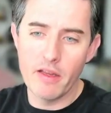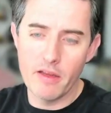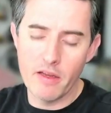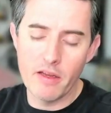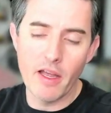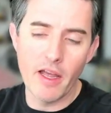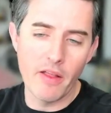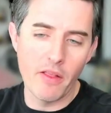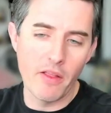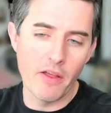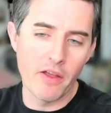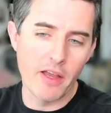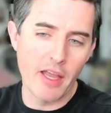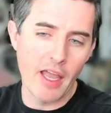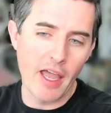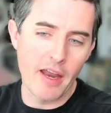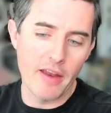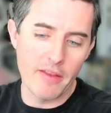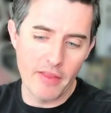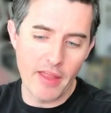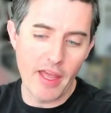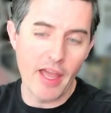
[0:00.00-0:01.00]
I look
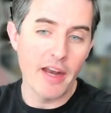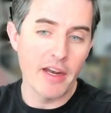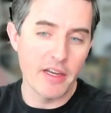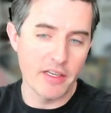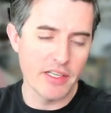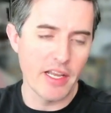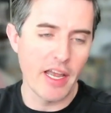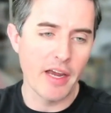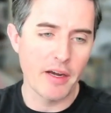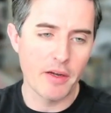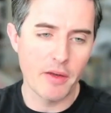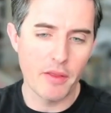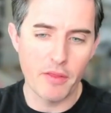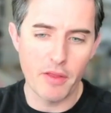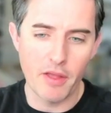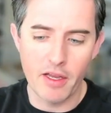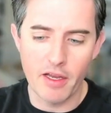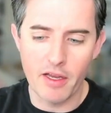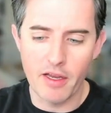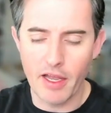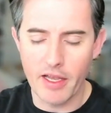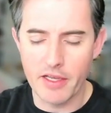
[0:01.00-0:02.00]
at that exact
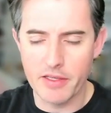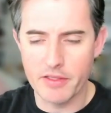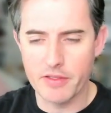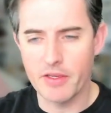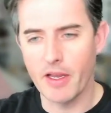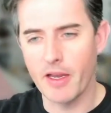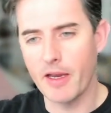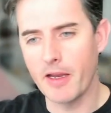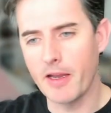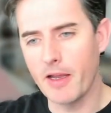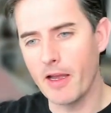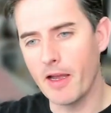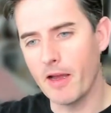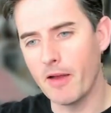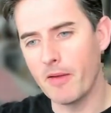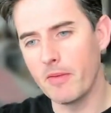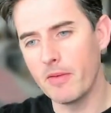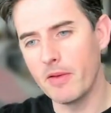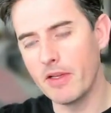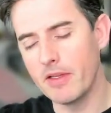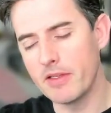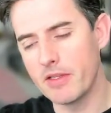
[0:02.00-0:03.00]
thing as like
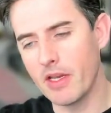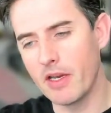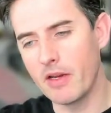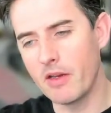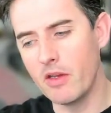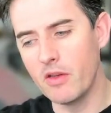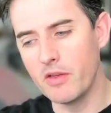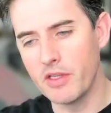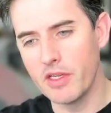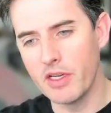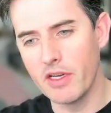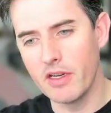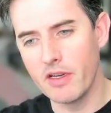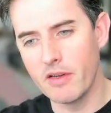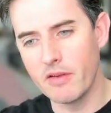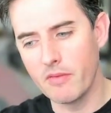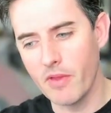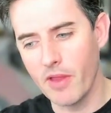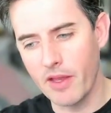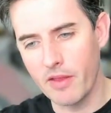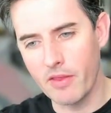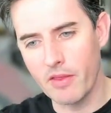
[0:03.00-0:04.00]
it's like using
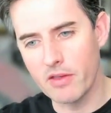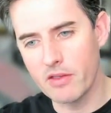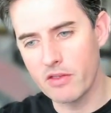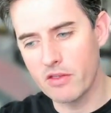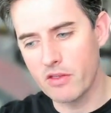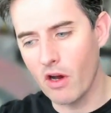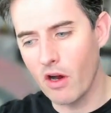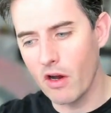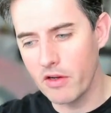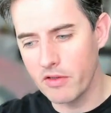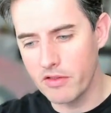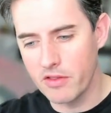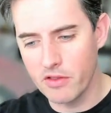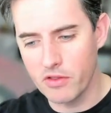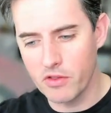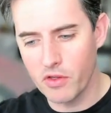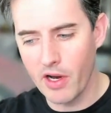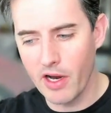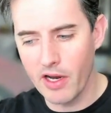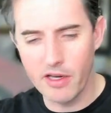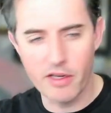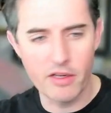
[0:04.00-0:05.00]
like the stars to
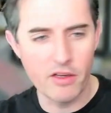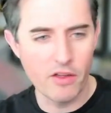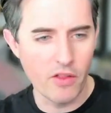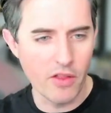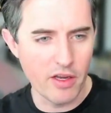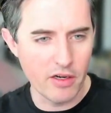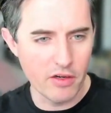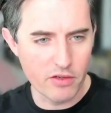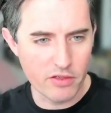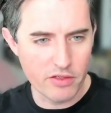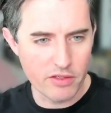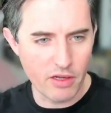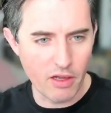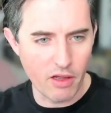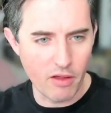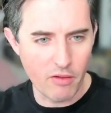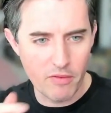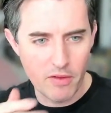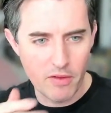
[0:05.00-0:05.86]
triangulate yourself.